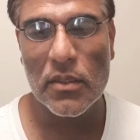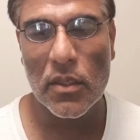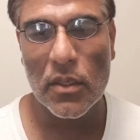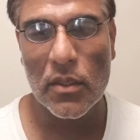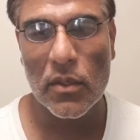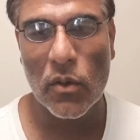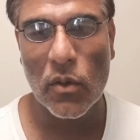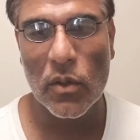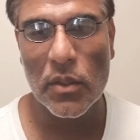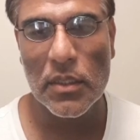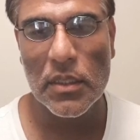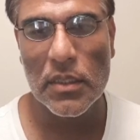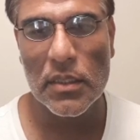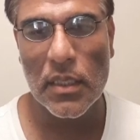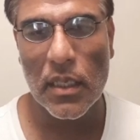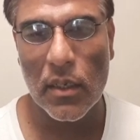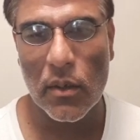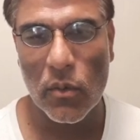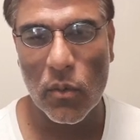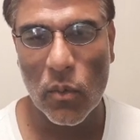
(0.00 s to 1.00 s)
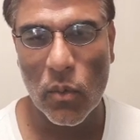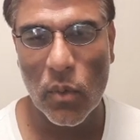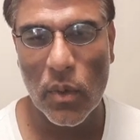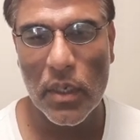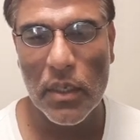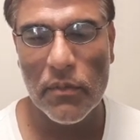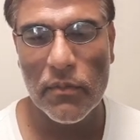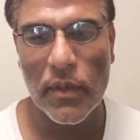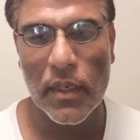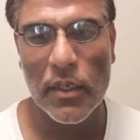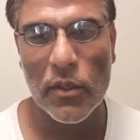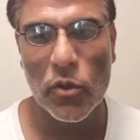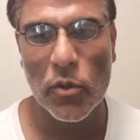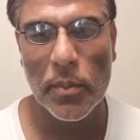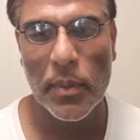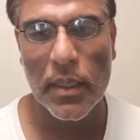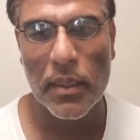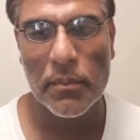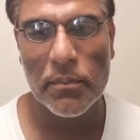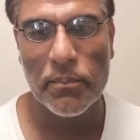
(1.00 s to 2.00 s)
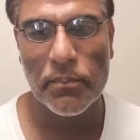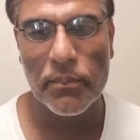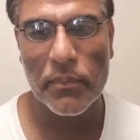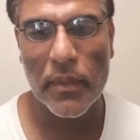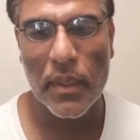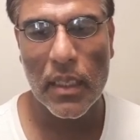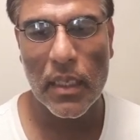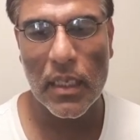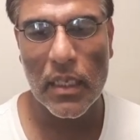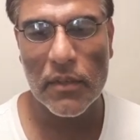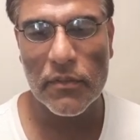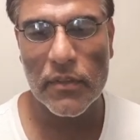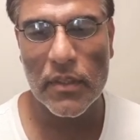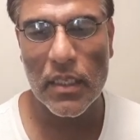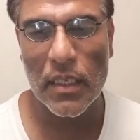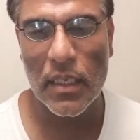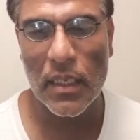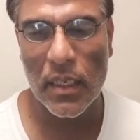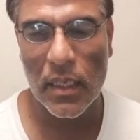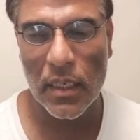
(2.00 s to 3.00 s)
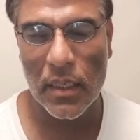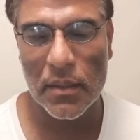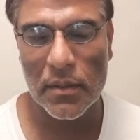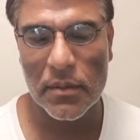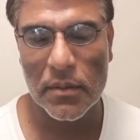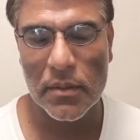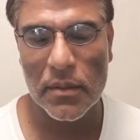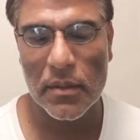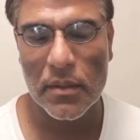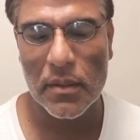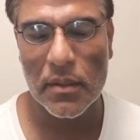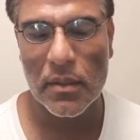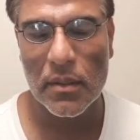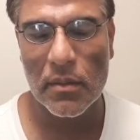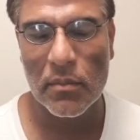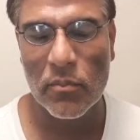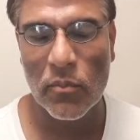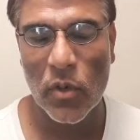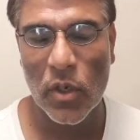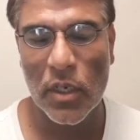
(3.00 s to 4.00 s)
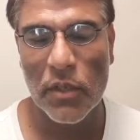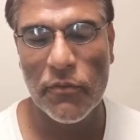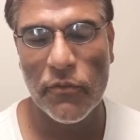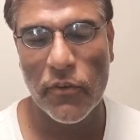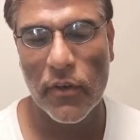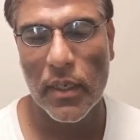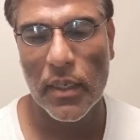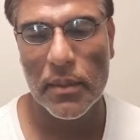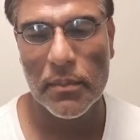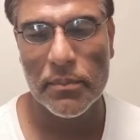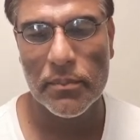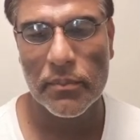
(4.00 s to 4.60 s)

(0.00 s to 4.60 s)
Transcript: technologies are only valuable if they are modified